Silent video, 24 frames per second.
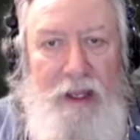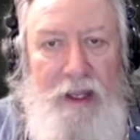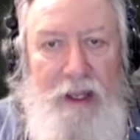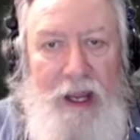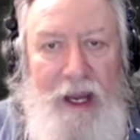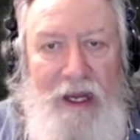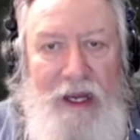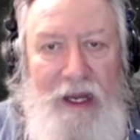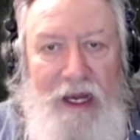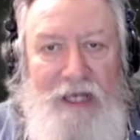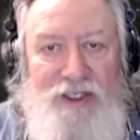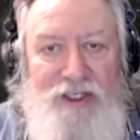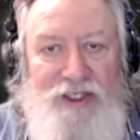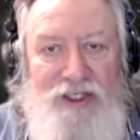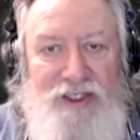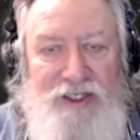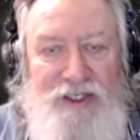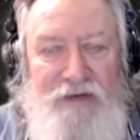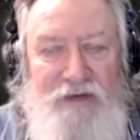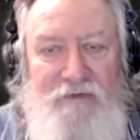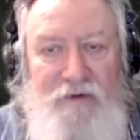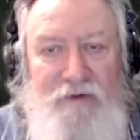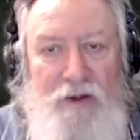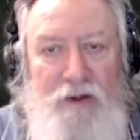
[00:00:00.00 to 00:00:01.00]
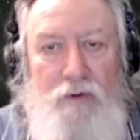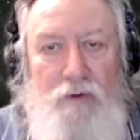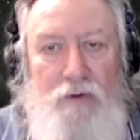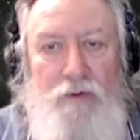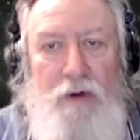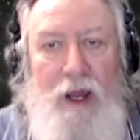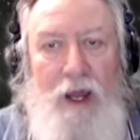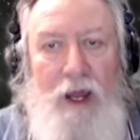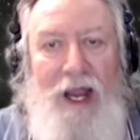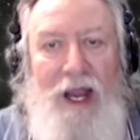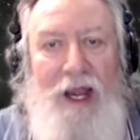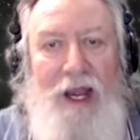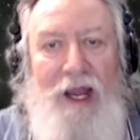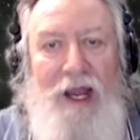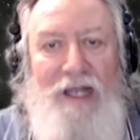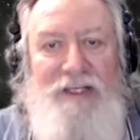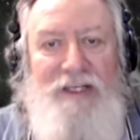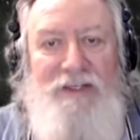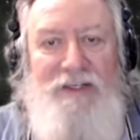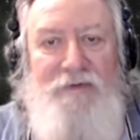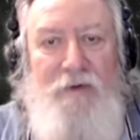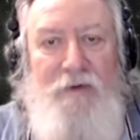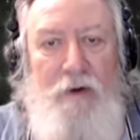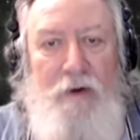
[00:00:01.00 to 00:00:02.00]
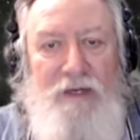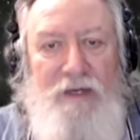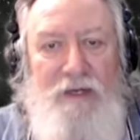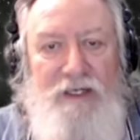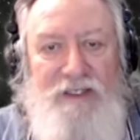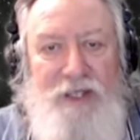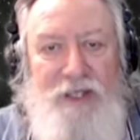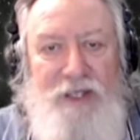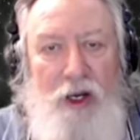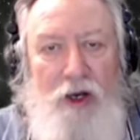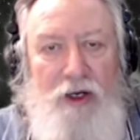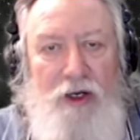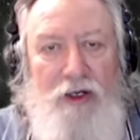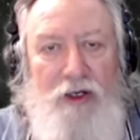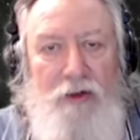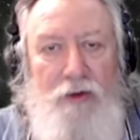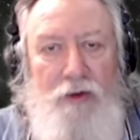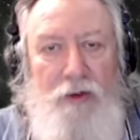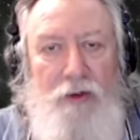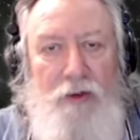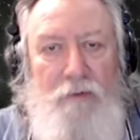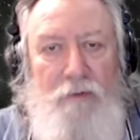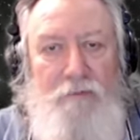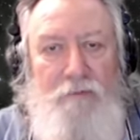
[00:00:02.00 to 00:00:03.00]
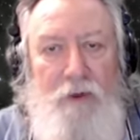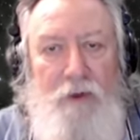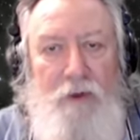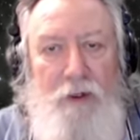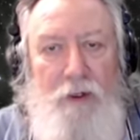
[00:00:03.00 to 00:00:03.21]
And then just a few highlights from his article.